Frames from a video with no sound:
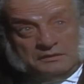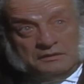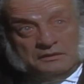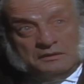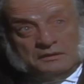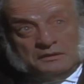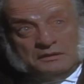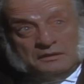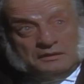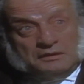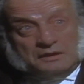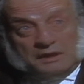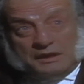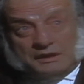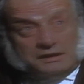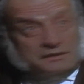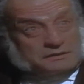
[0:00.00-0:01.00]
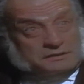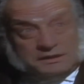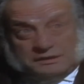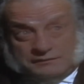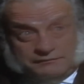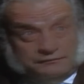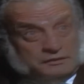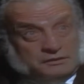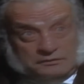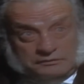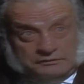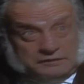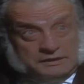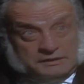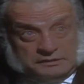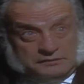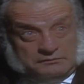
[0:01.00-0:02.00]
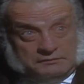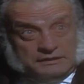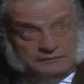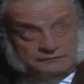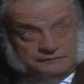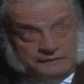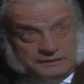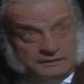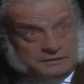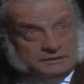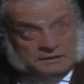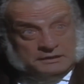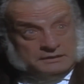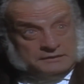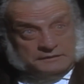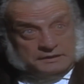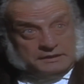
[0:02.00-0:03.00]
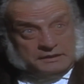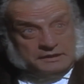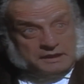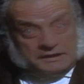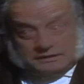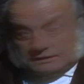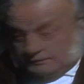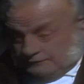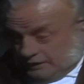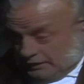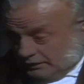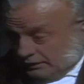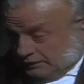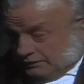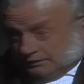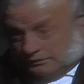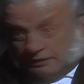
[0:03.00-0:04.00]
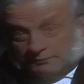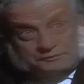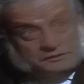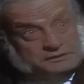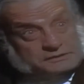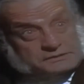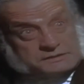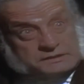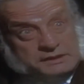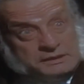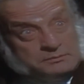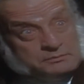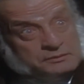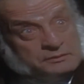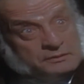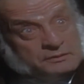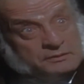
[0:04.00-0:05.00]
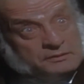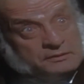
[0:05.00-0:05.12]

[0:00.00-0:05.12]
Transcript: he always really makes you feel like you're watching the character. As a matter of fact, I